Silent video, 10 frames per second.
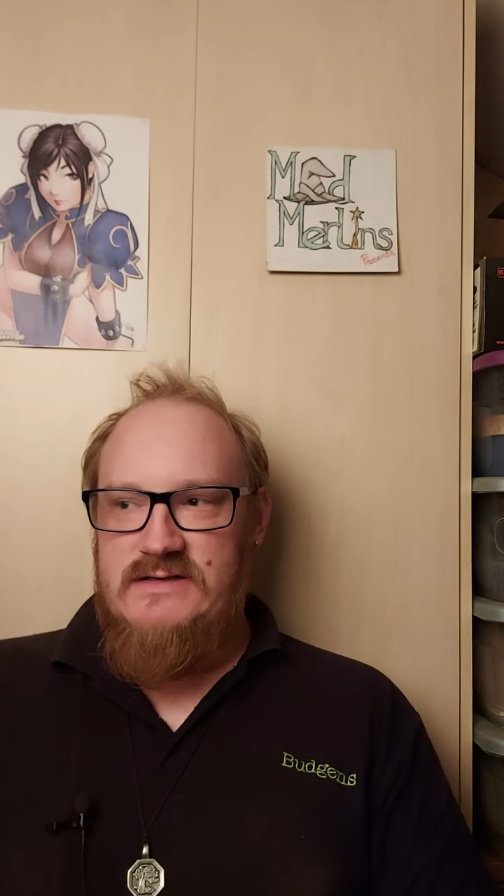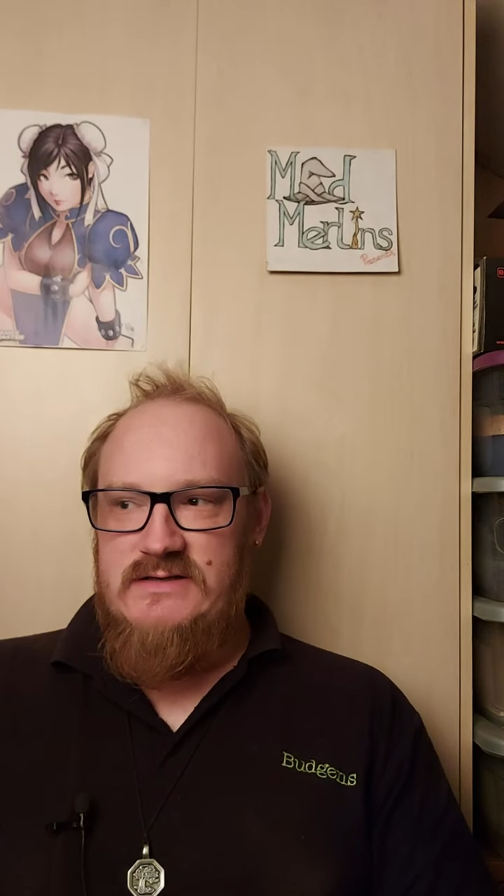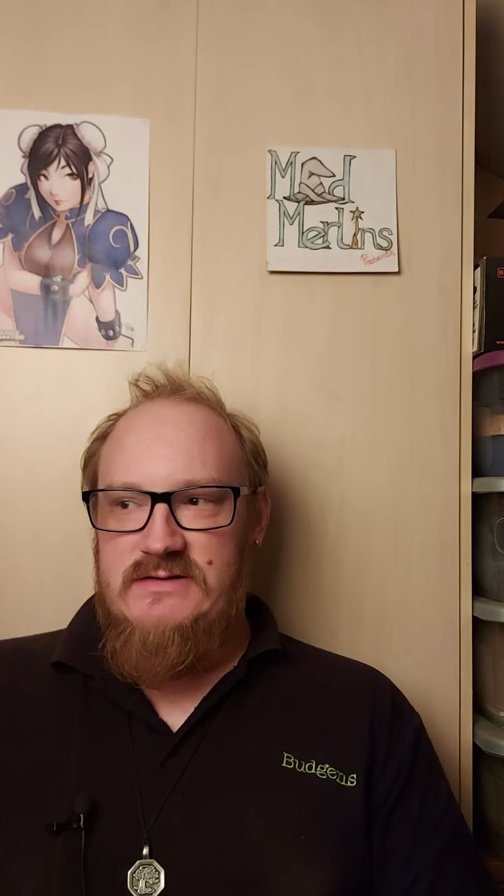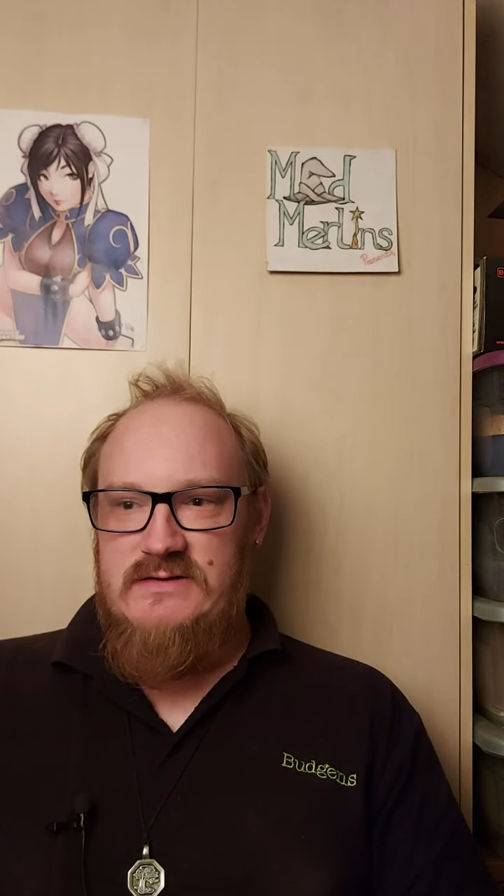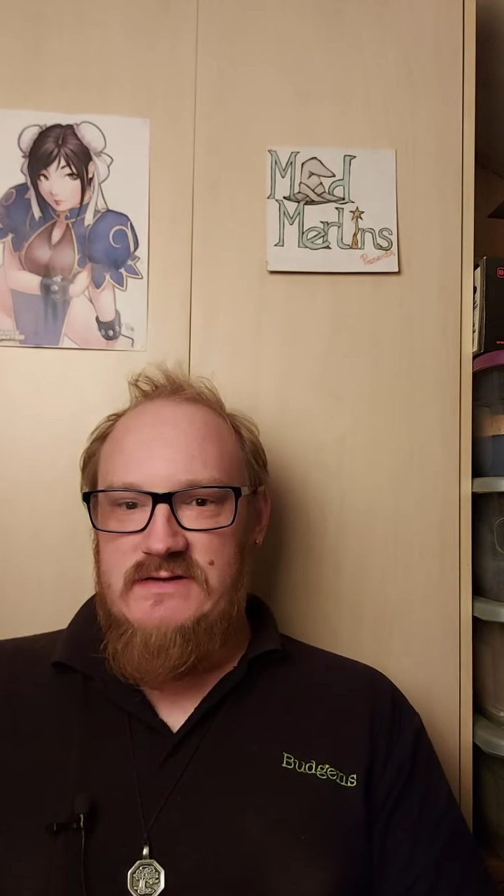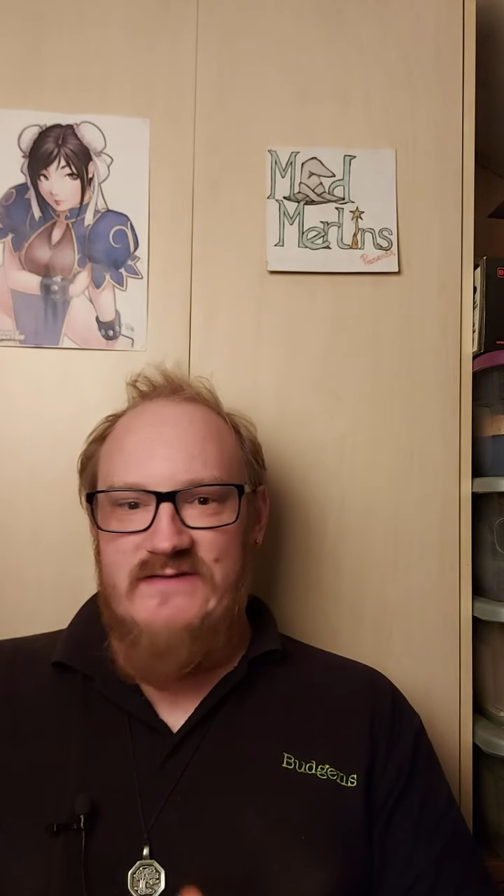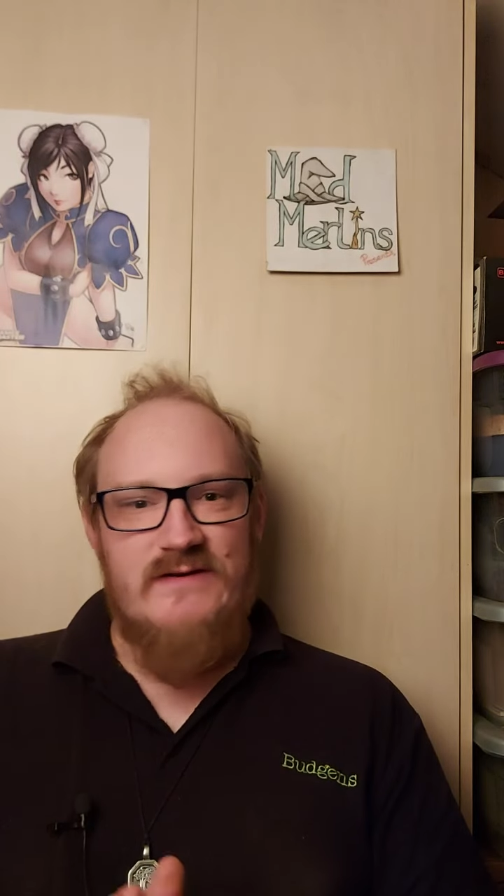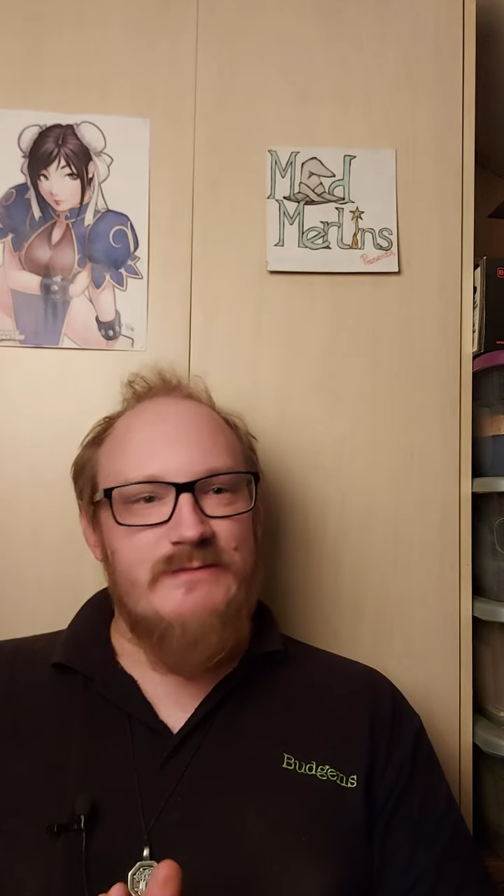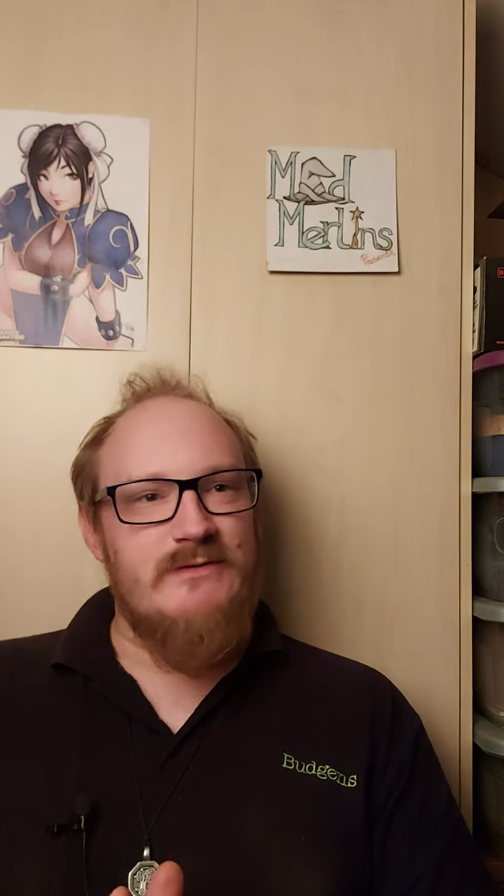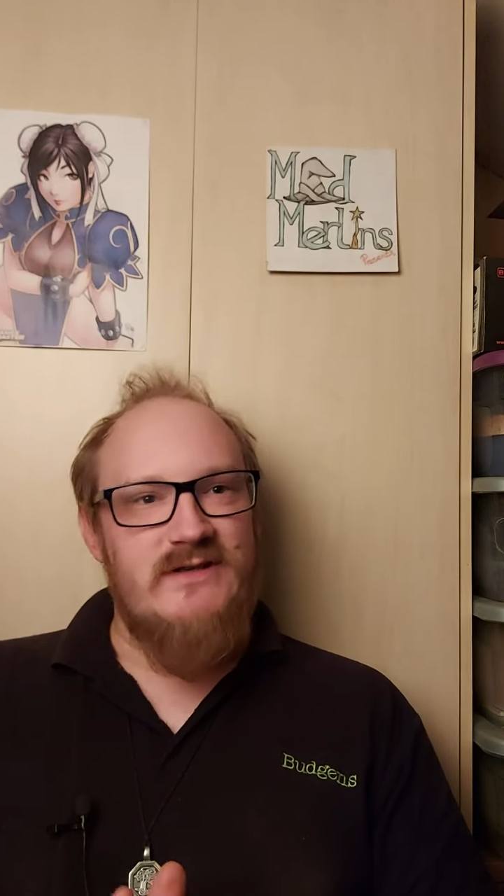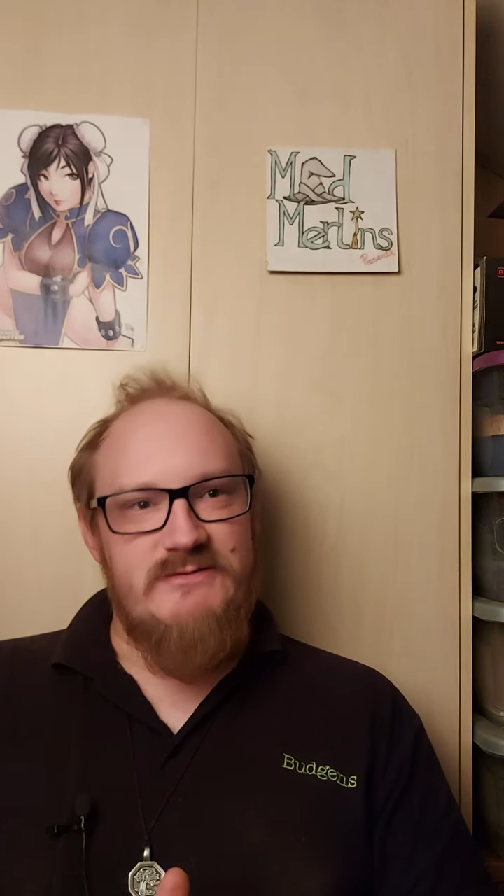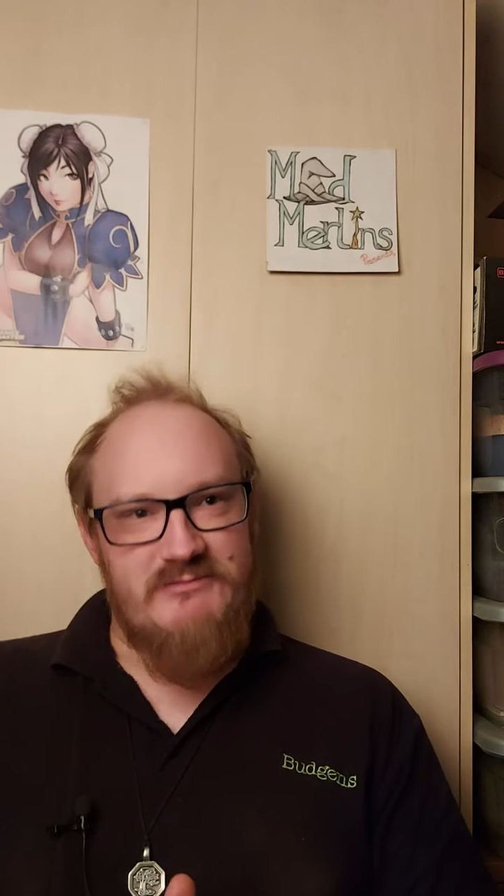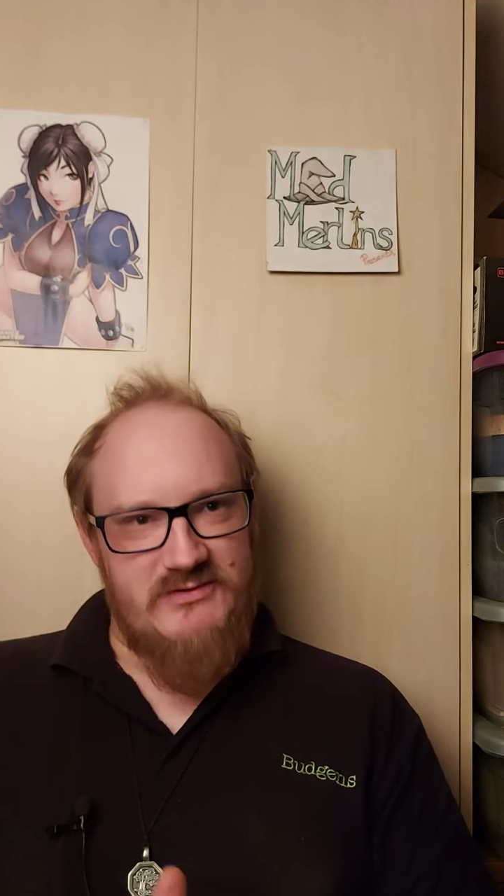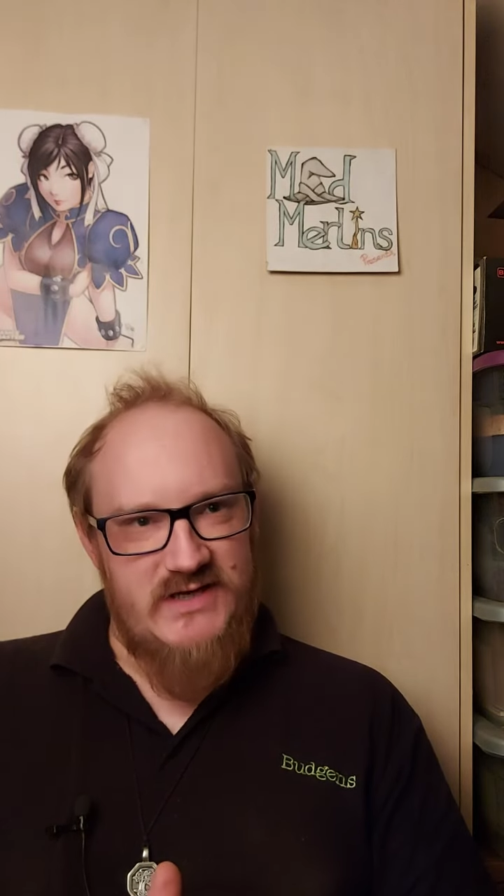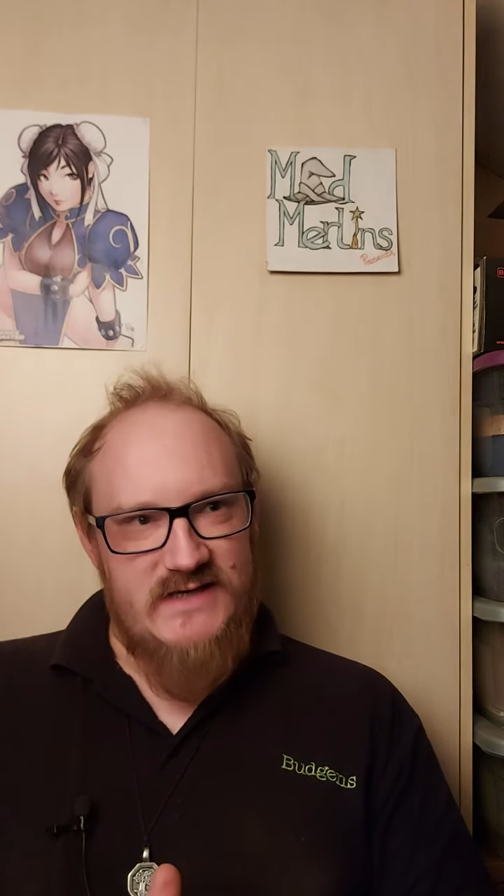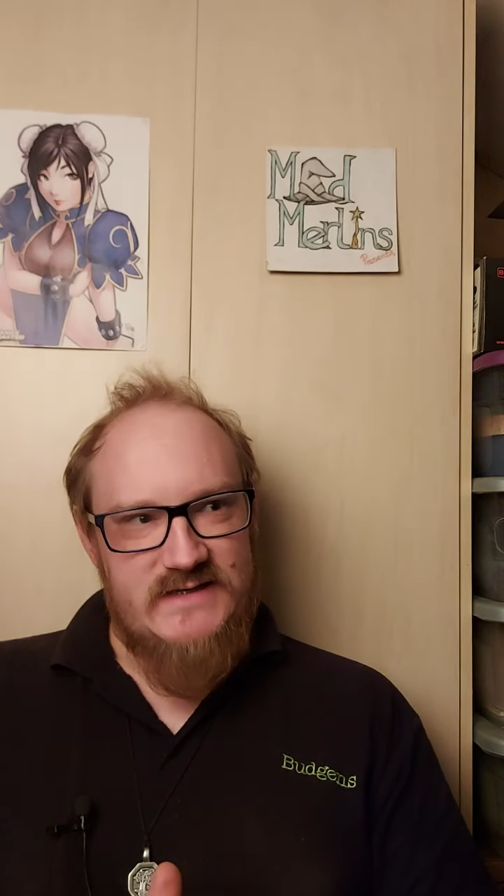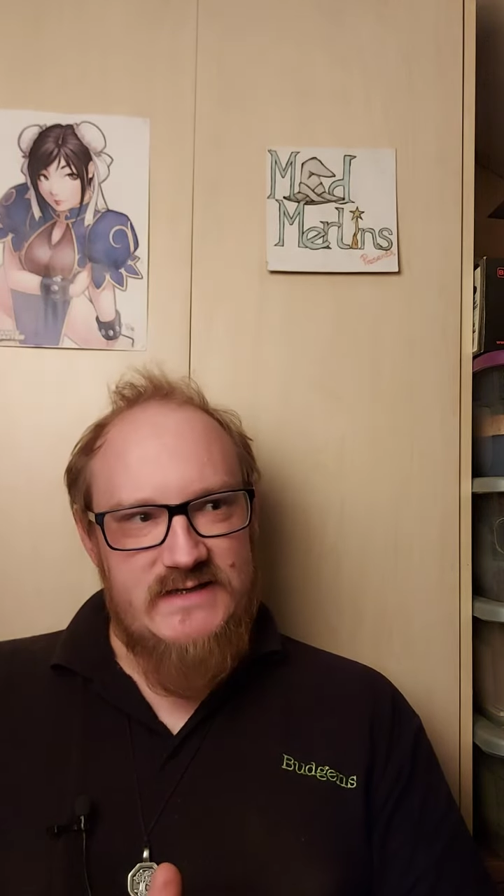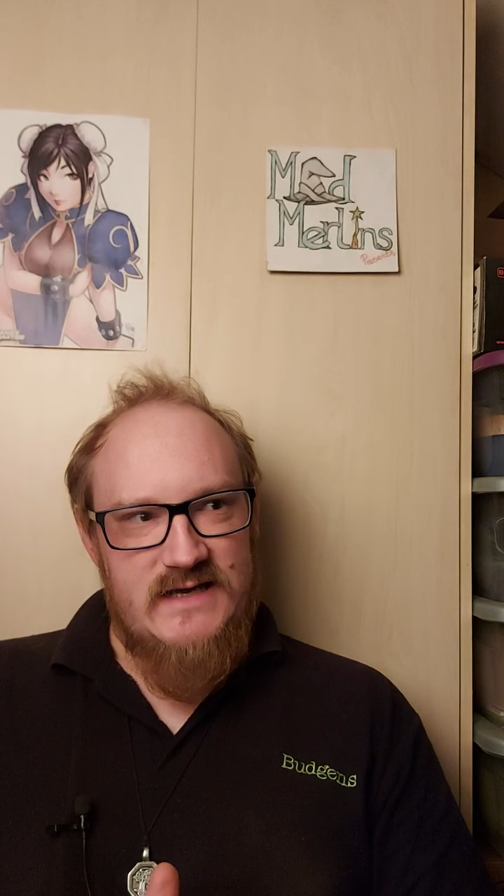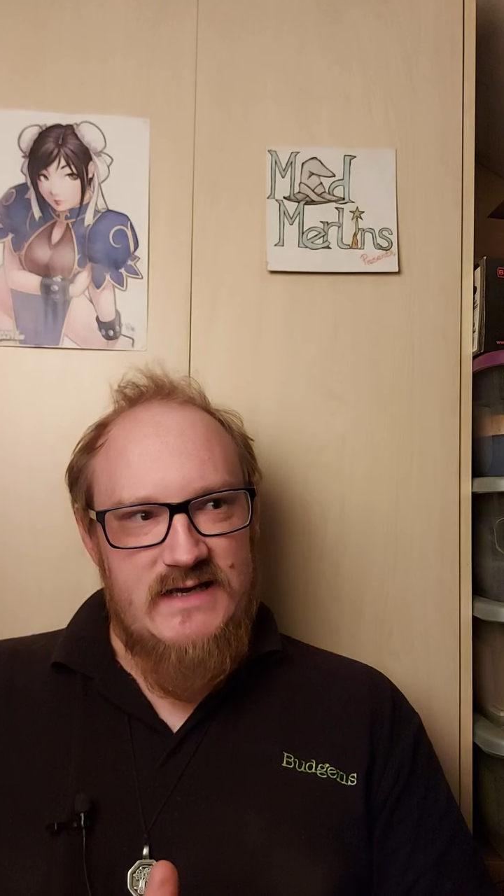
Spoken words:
to give up on his projects,